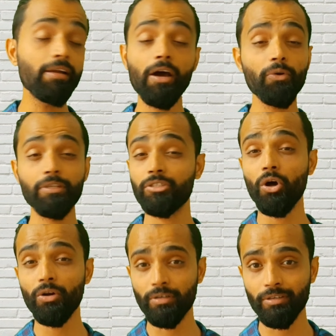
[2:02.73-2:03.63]
have
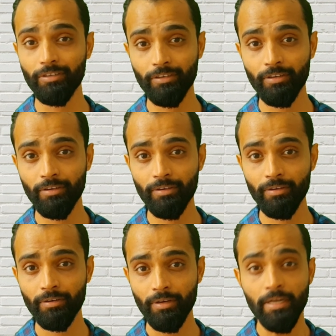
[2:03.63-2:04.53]
resolved.
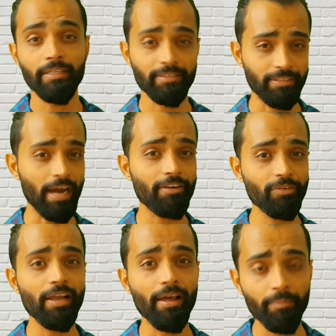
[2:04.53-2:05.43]
That
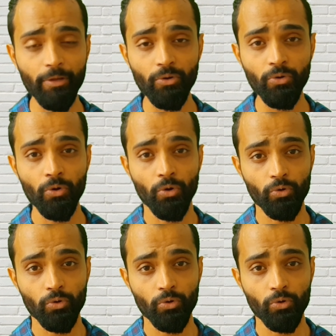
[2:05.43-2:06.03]
will help you